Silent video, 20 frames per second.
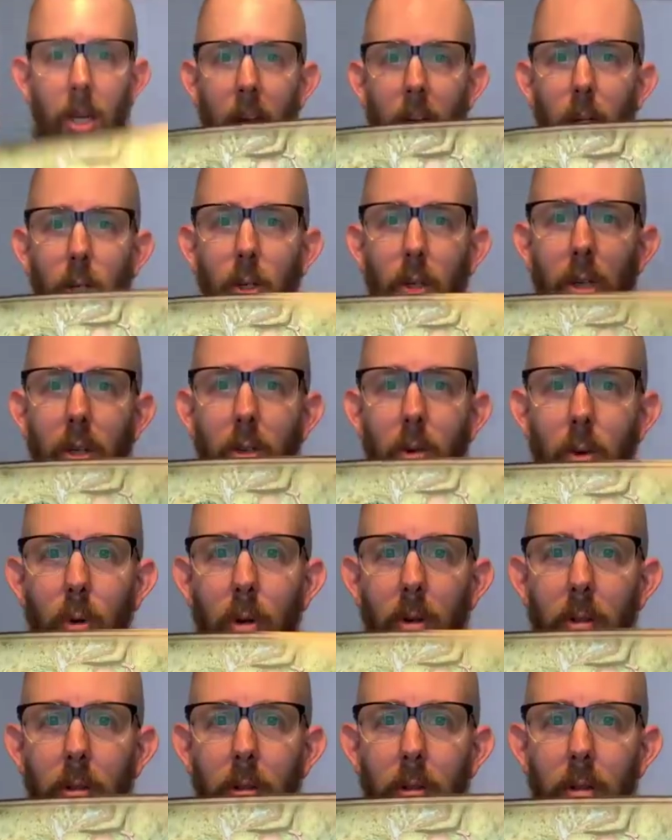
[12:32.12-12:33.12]
is actually
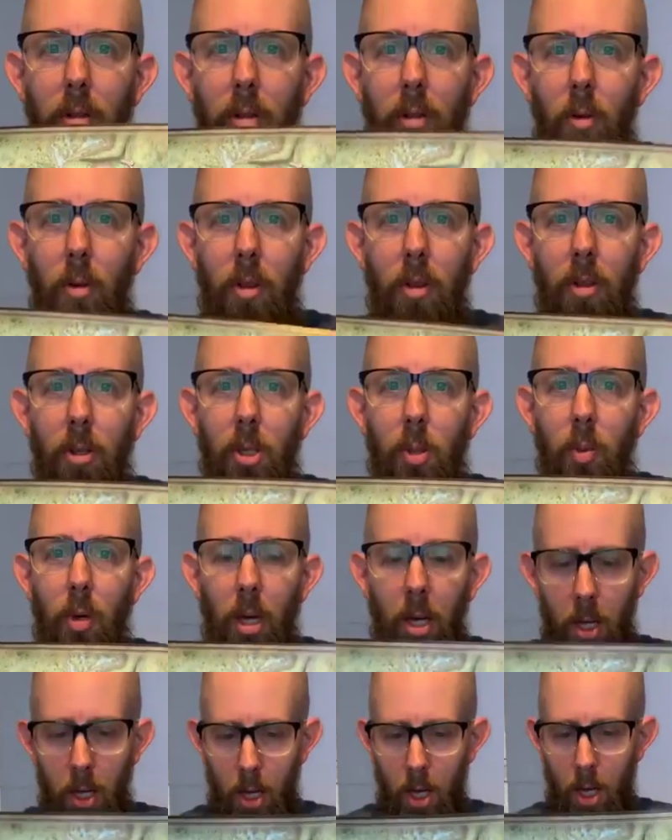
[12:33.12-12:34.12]
north going this
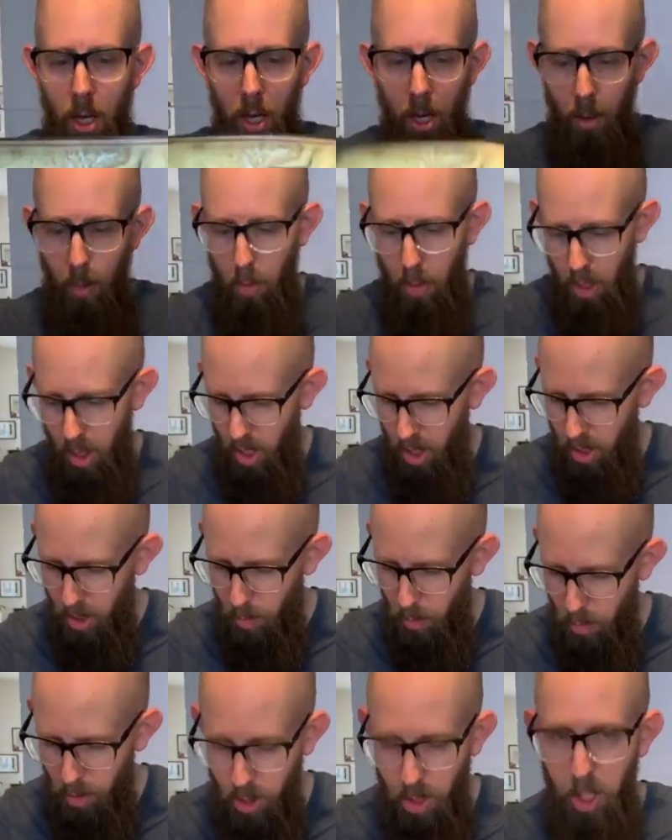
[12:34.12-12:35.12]
way, but
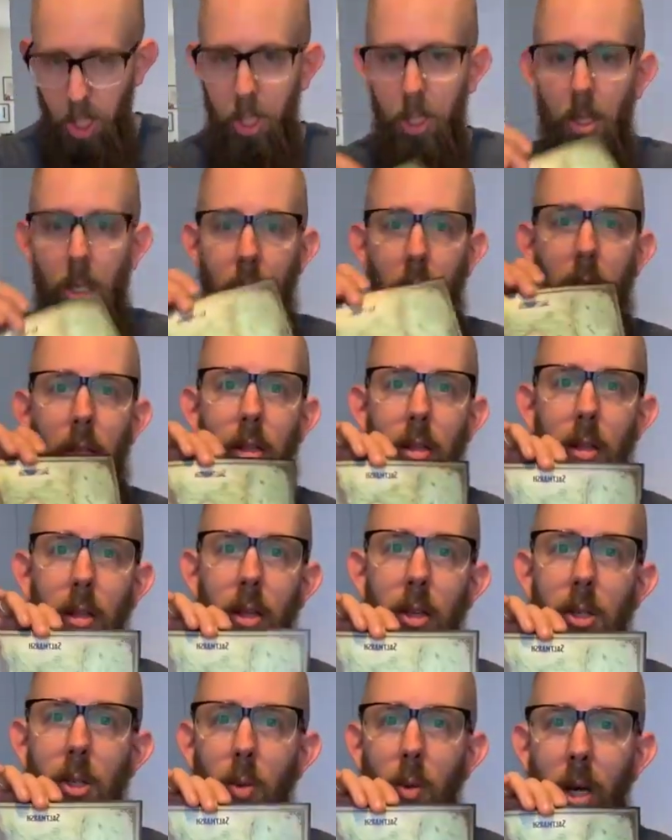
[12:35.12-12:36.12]
it's presented
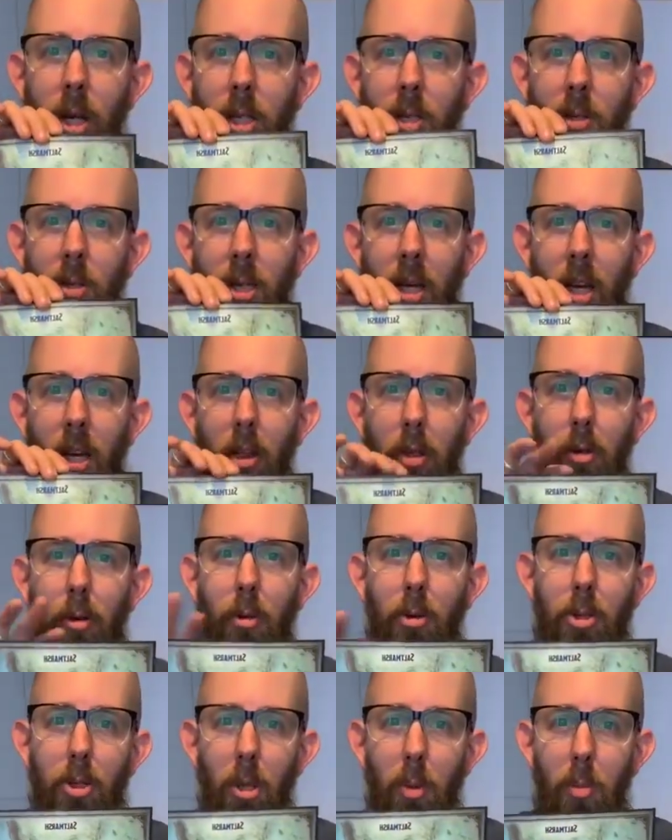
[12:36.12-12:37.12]
this way, so it kind of
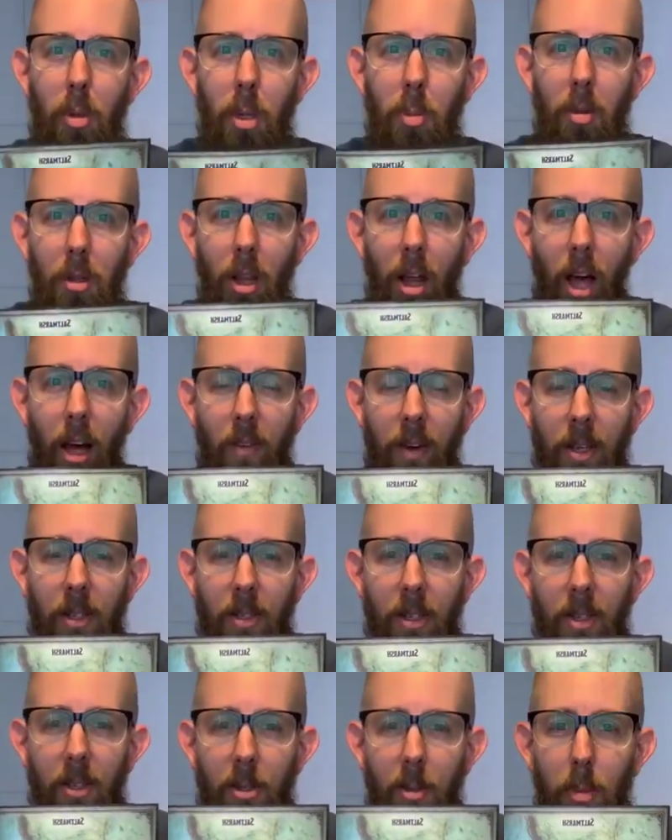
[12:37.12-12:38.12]
throws some people off.
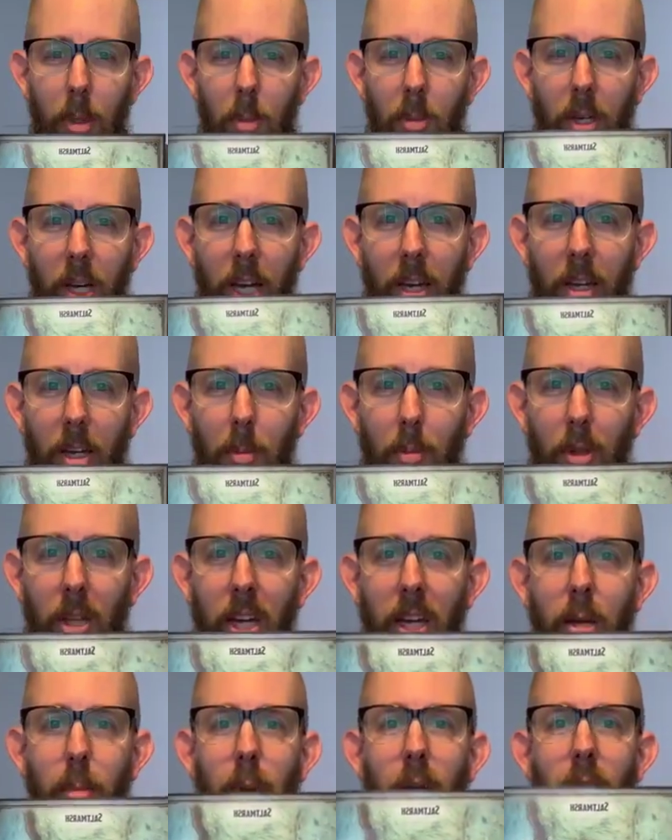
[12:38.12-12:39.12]
I've seen some people kind of
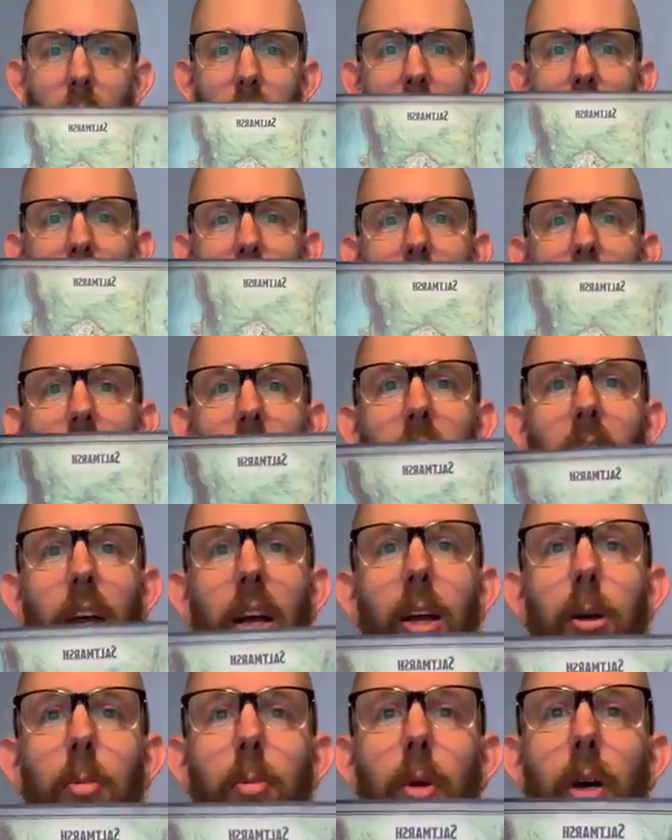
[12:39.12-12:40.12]
complain about that,
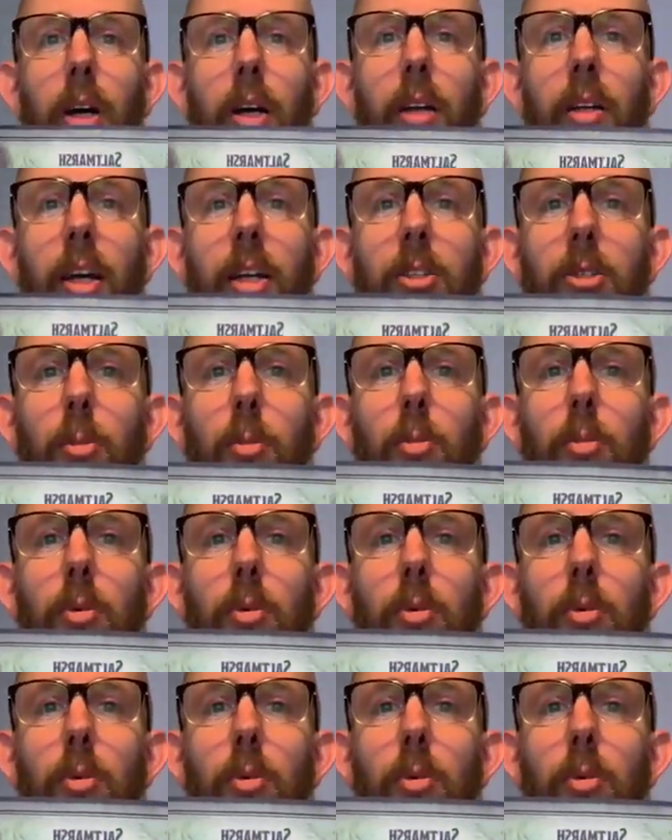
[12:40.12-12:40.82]
but that's a